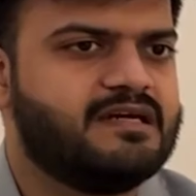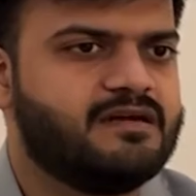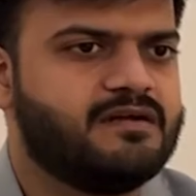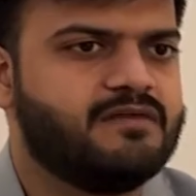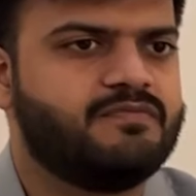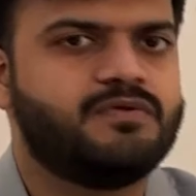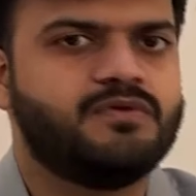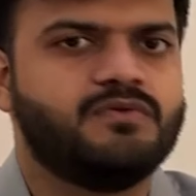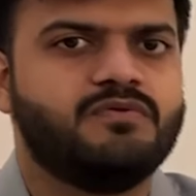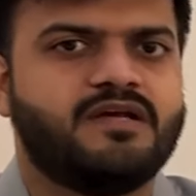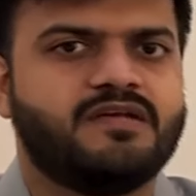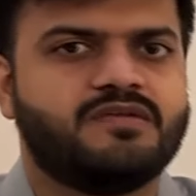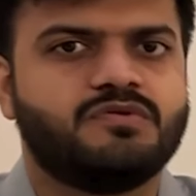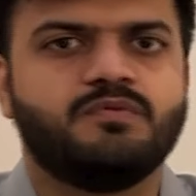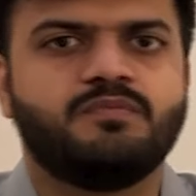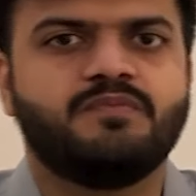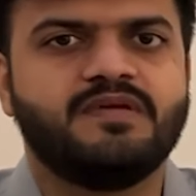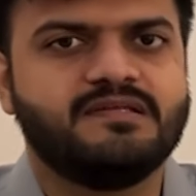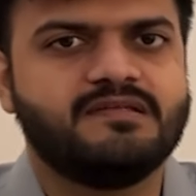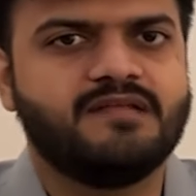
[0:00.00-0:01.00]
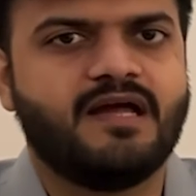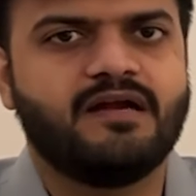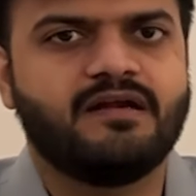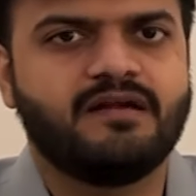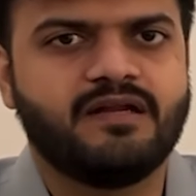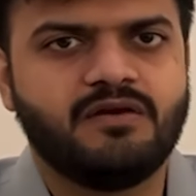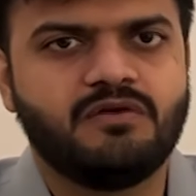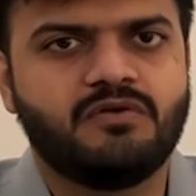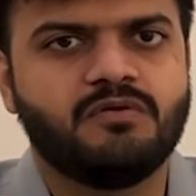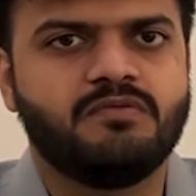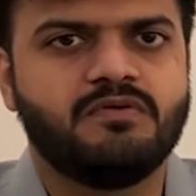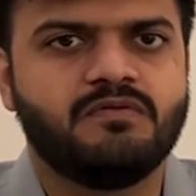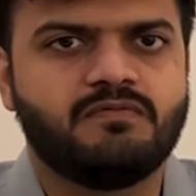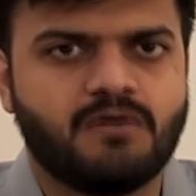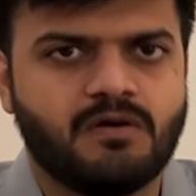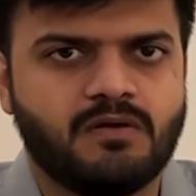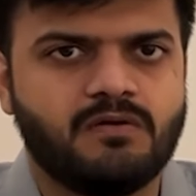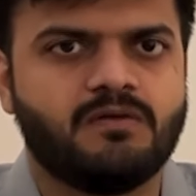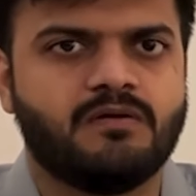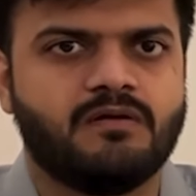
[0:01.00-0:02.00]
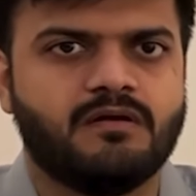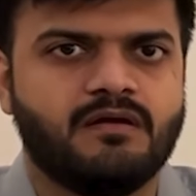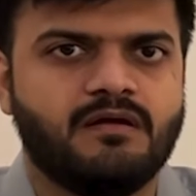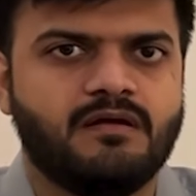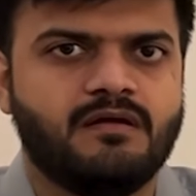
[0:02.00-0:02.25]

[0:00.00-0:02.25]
are a few SOPs that need to be followed,